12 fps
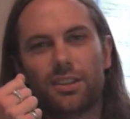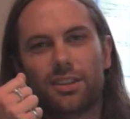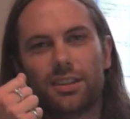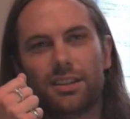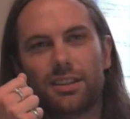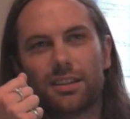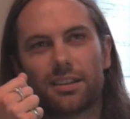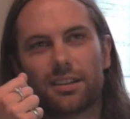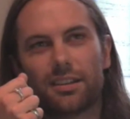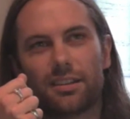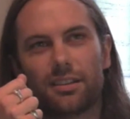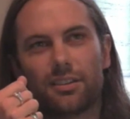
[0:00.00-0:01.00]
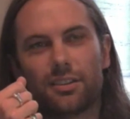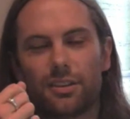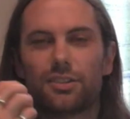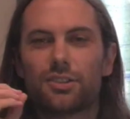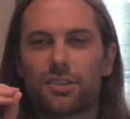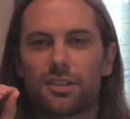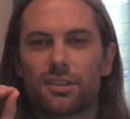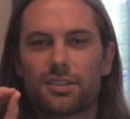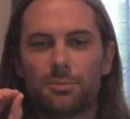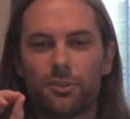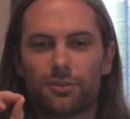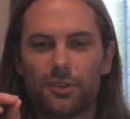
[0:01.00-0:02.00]
just on a
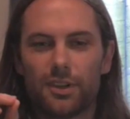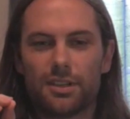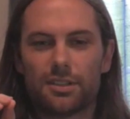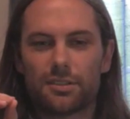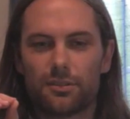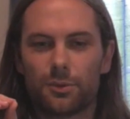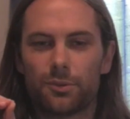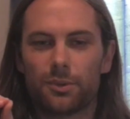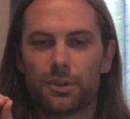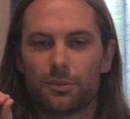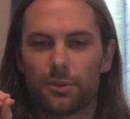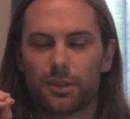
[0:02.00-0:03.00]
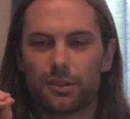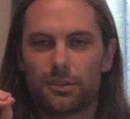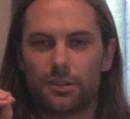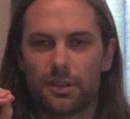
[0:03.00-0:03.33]
simple phrase, when we're